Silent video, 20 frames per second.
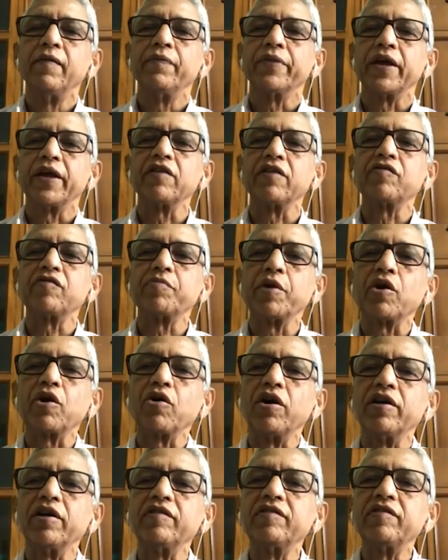That is
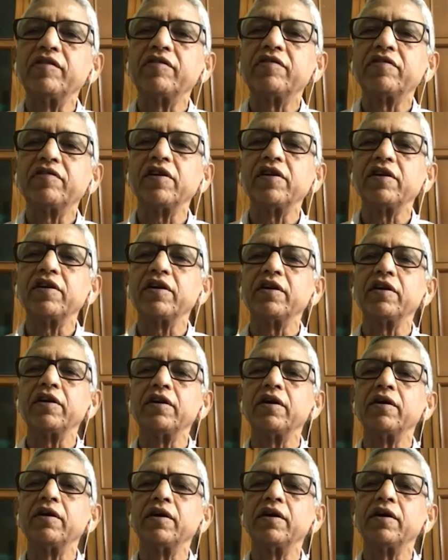because children,